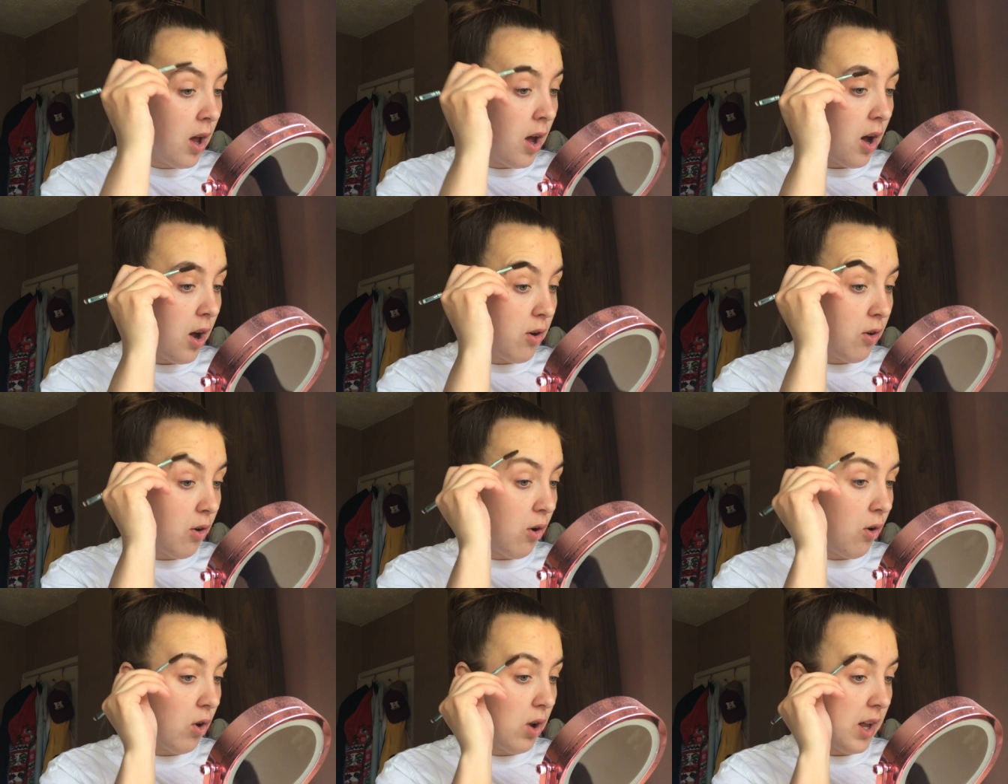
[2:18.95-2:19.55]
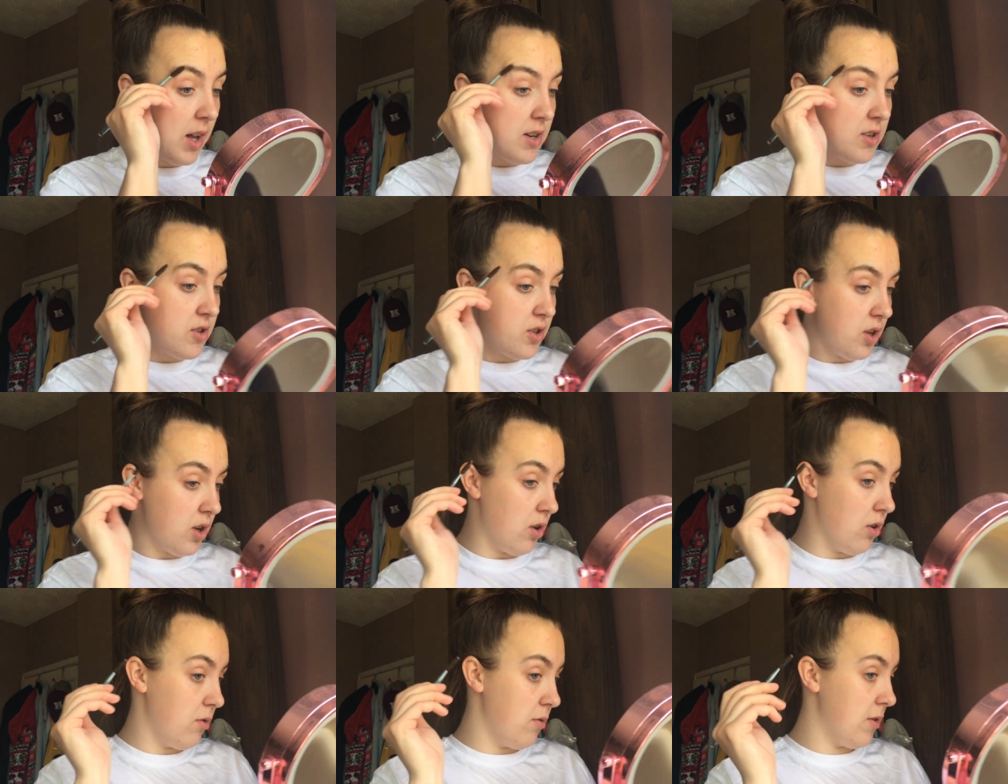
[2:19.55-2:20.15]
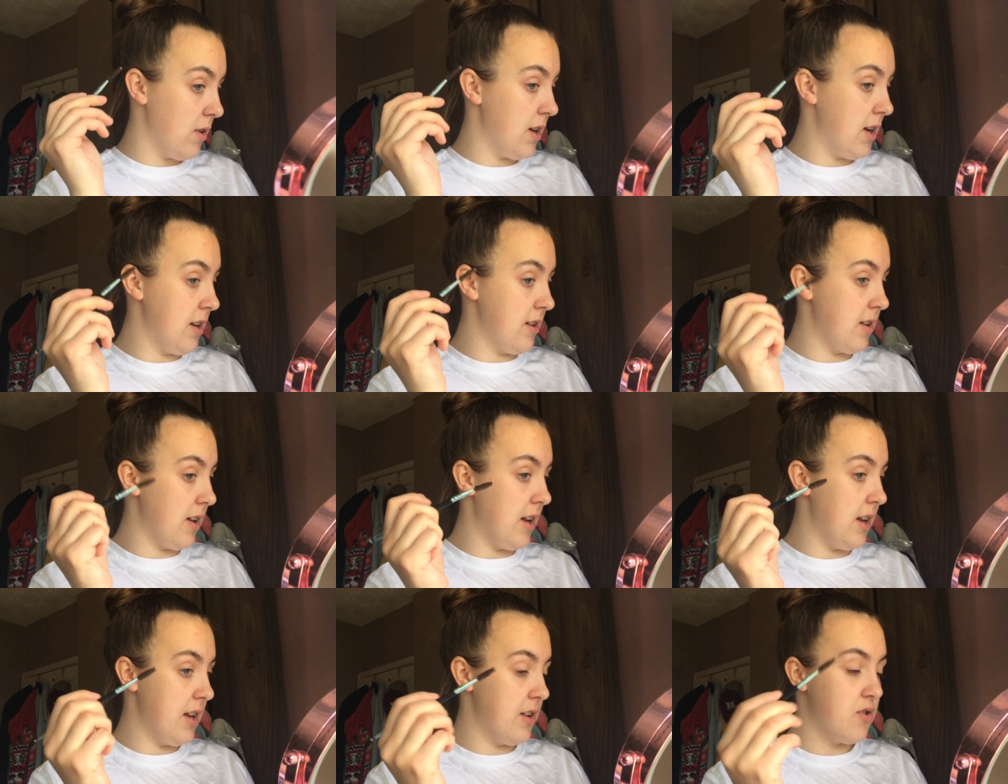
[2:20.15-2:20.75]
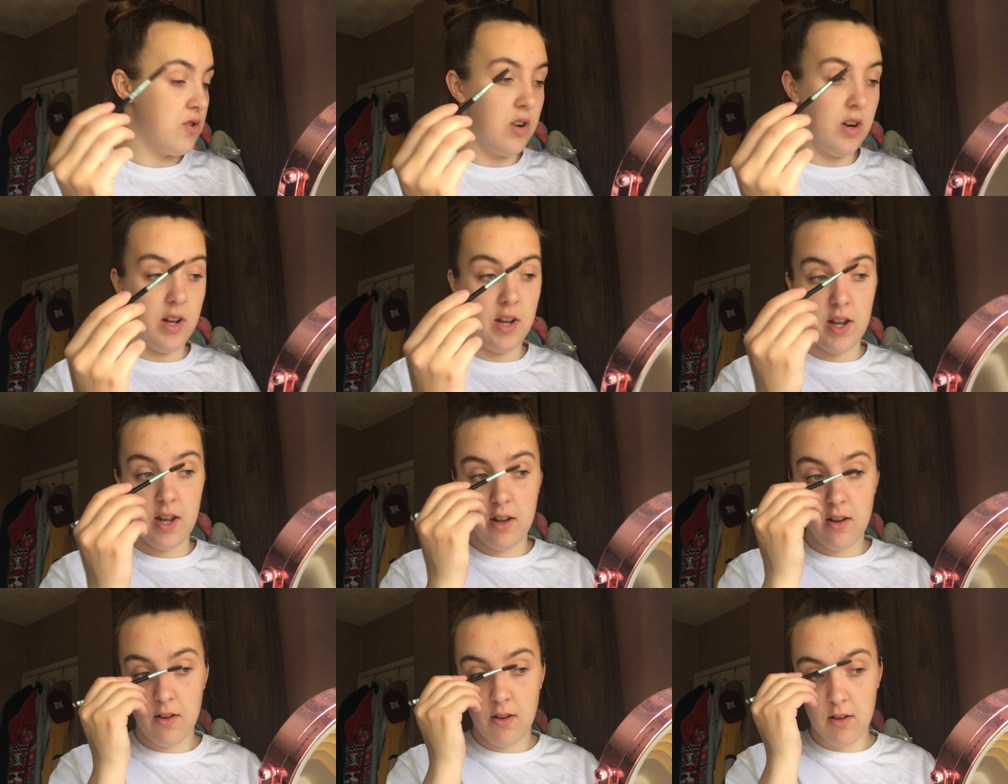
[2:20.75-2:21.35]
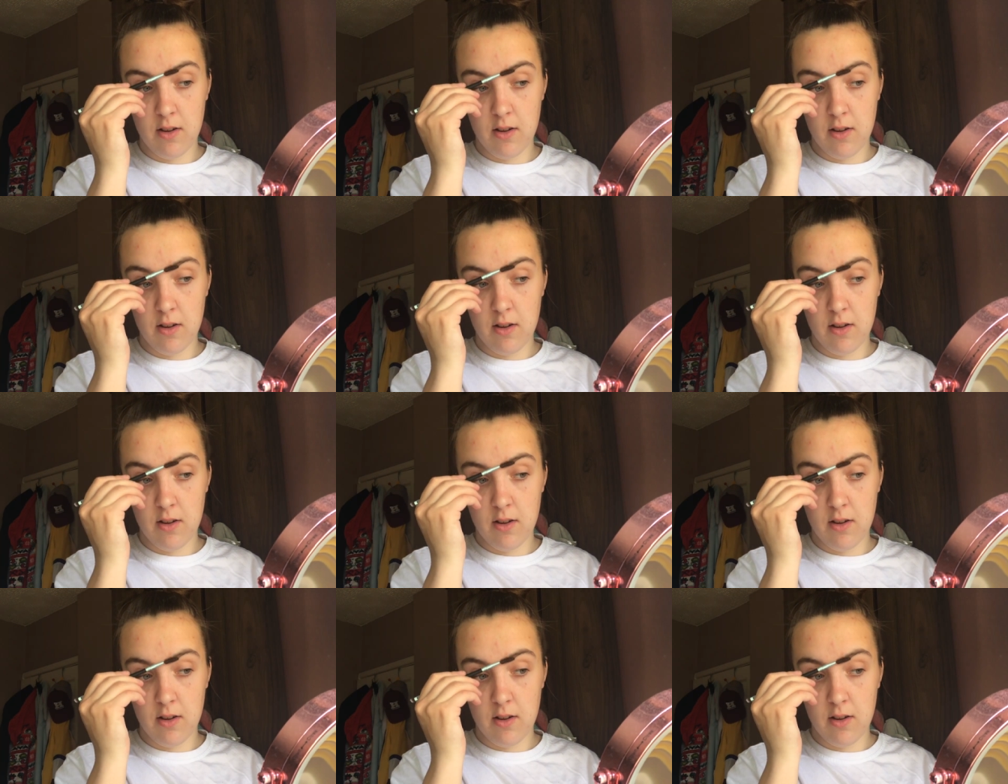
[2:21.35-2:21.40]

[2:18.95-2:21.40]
And all I do is I literally